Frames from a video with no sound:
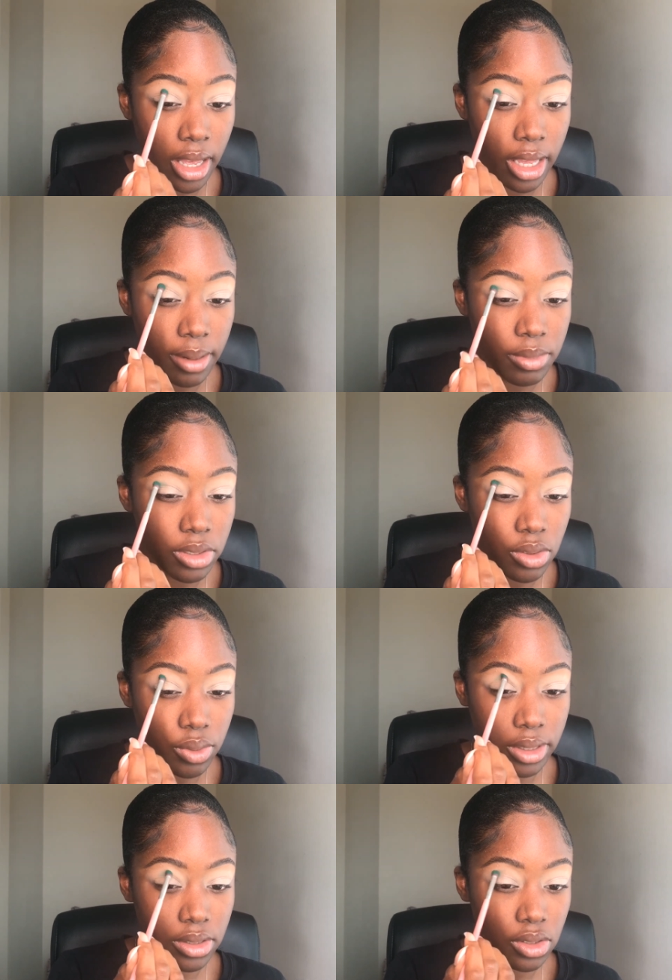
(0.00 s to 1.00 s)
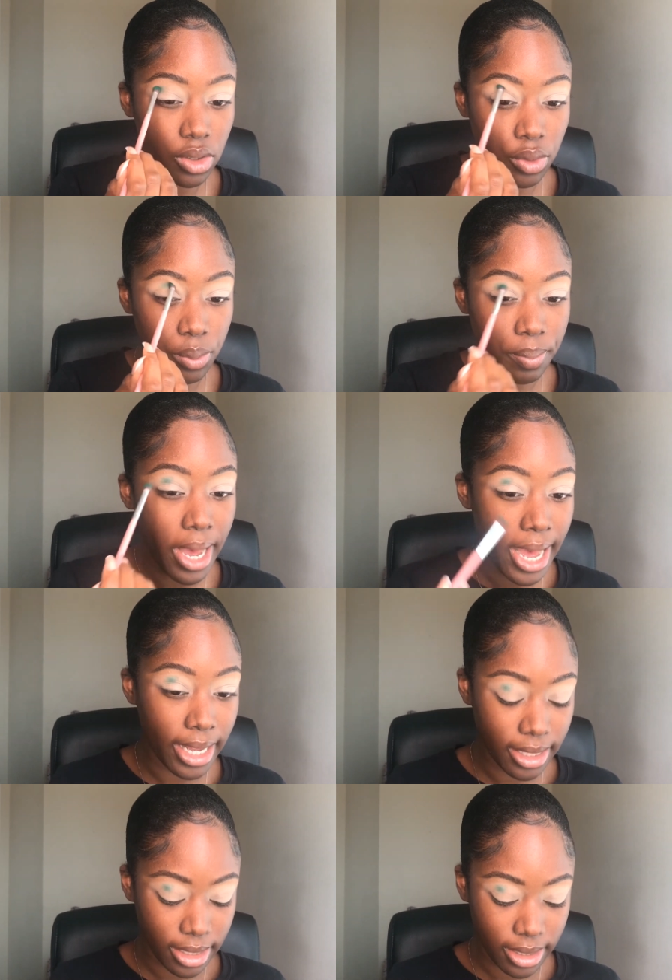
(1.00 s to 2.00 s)
and I'm just going to
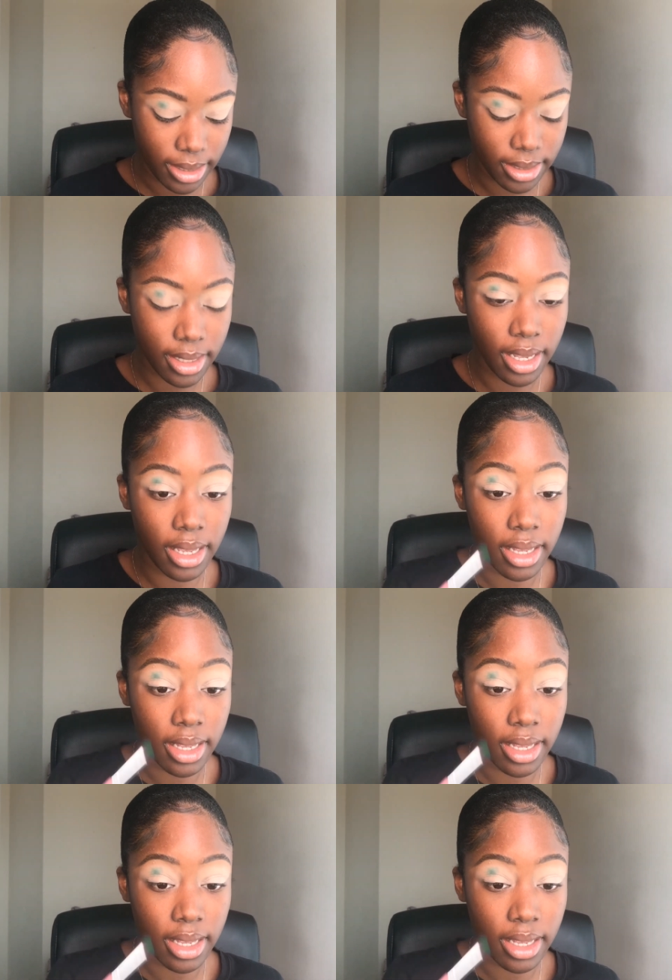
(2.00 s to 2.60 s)
pack this